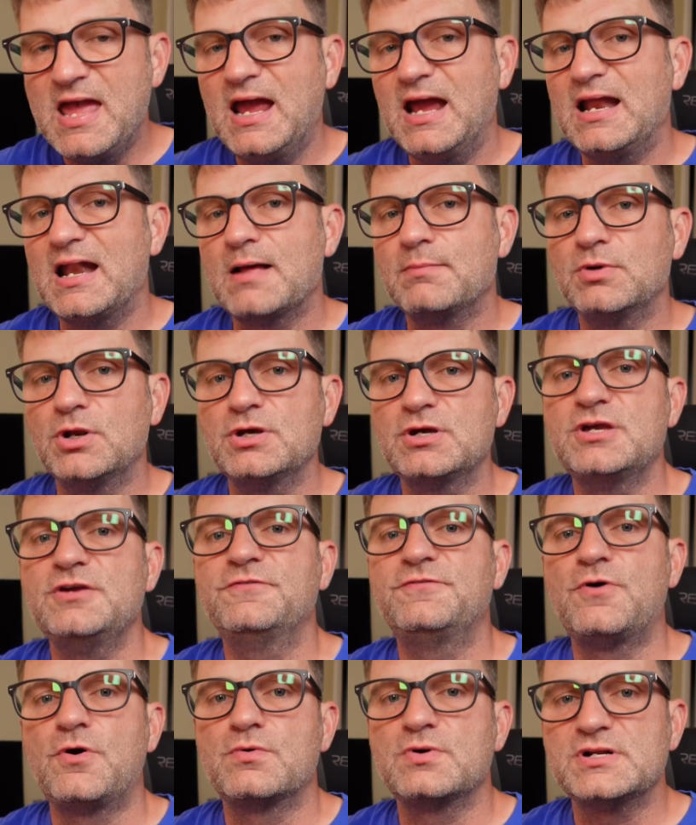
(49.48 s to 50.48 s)
and I'm
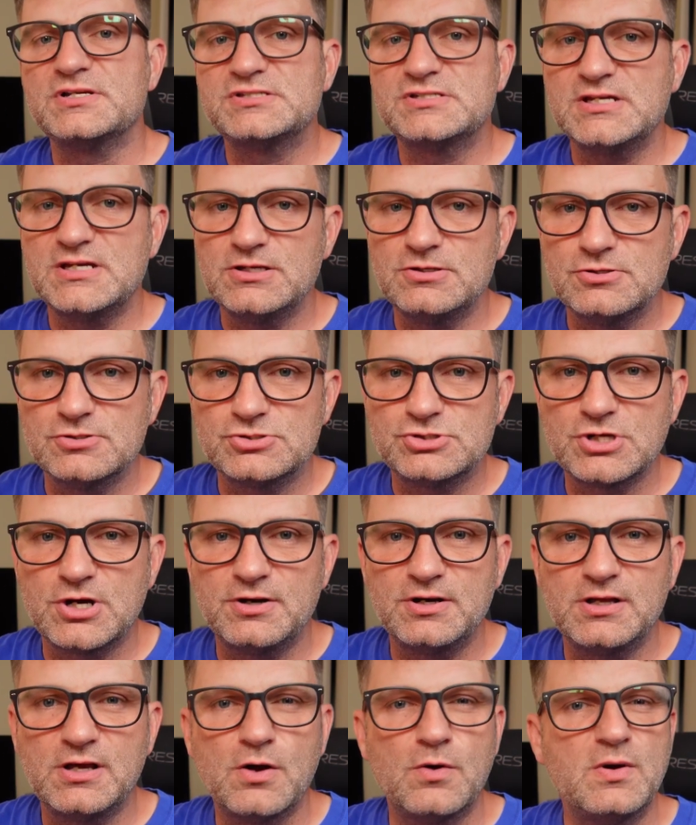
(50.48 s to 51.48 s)
looking forward to seeing your
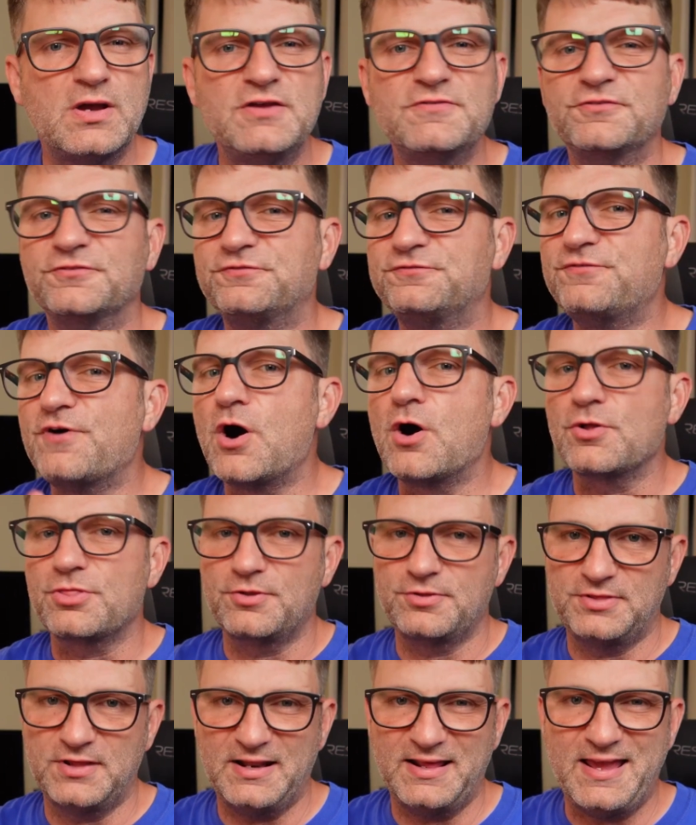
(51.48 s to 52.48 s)
journey go even
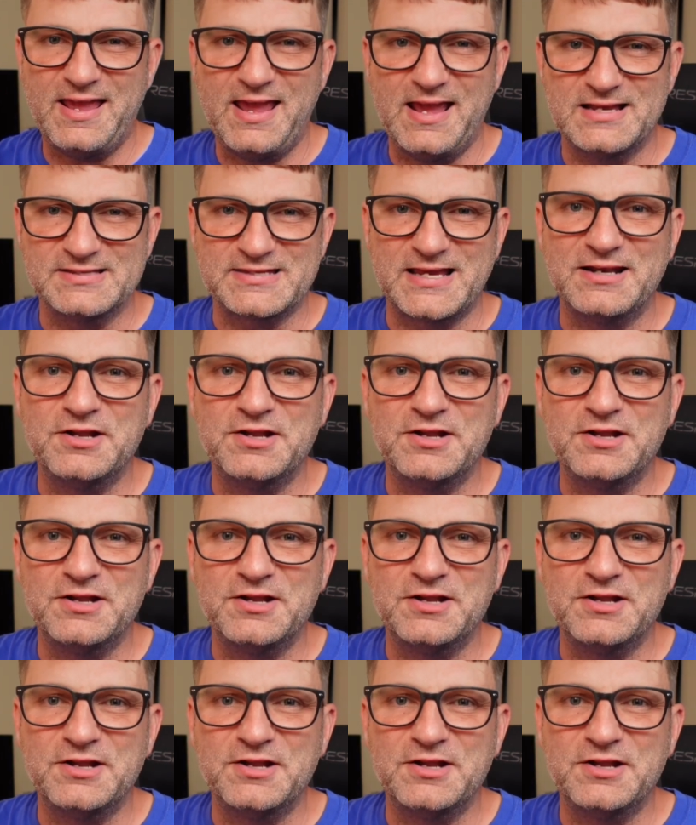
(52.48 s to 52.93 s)
farther than it has.